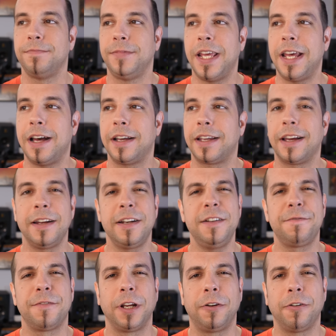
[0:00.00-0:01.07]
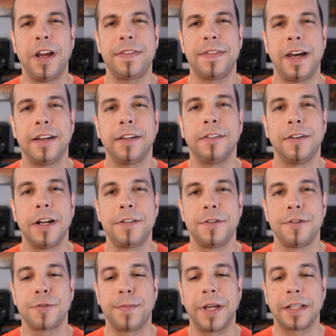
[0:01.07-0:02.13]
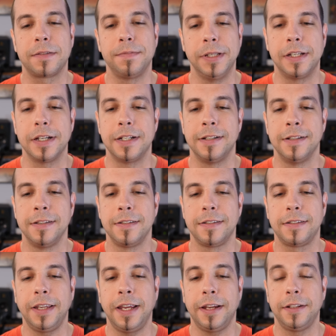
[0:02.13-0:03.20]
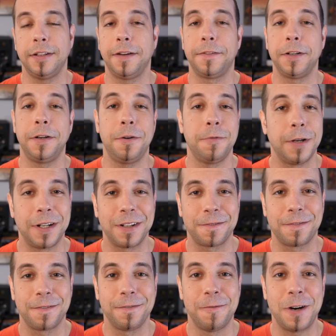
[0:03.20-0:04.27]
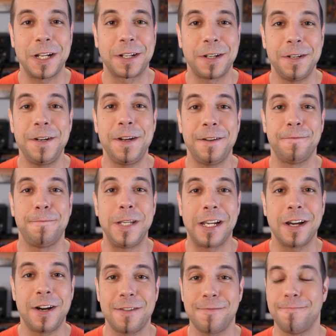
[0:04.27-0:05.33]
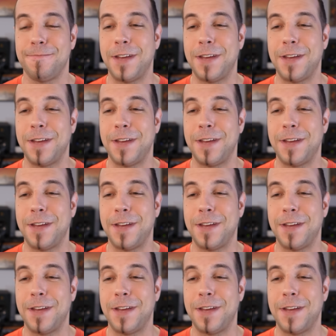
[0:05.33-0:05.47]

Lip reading: Yeah, I kind of regret that in retrospect, because yeah, you never know what could have become.